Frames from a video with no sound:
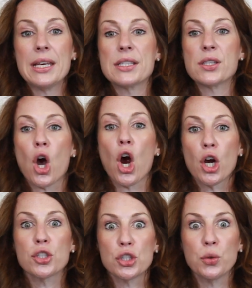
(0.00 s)
is the
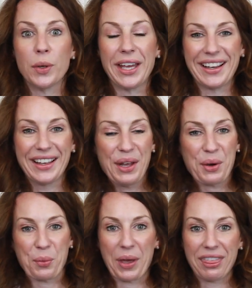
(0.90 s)
heart doing
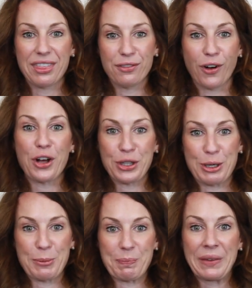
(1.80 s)
with the
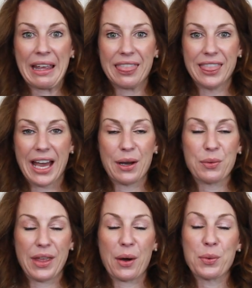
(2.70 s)
volume
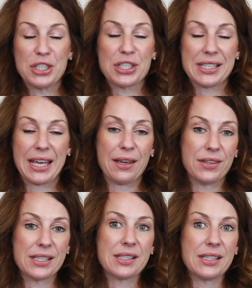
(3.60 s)
that we just gave
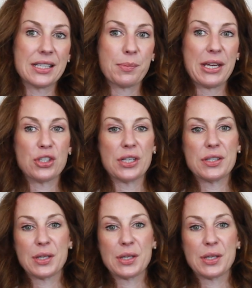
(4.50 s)
this patient.